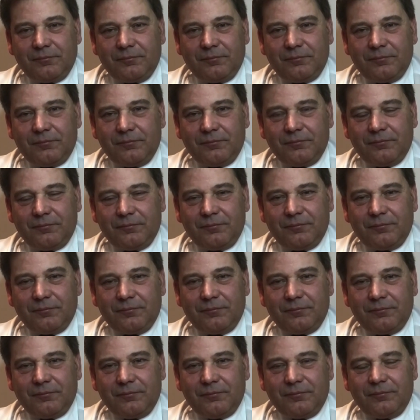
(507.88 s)

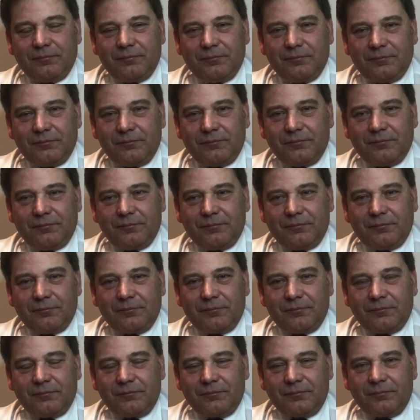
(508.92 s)

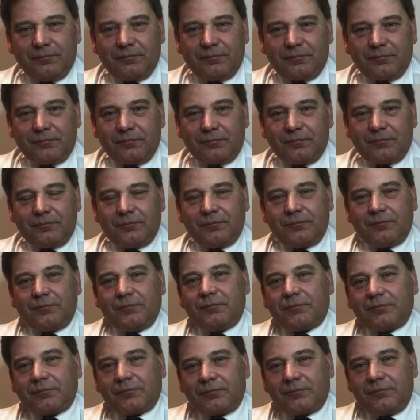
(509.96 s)

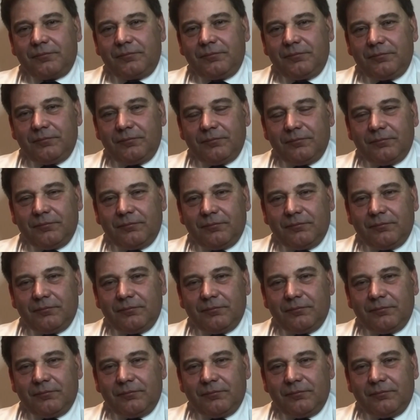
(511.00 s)
This person isn't speaking.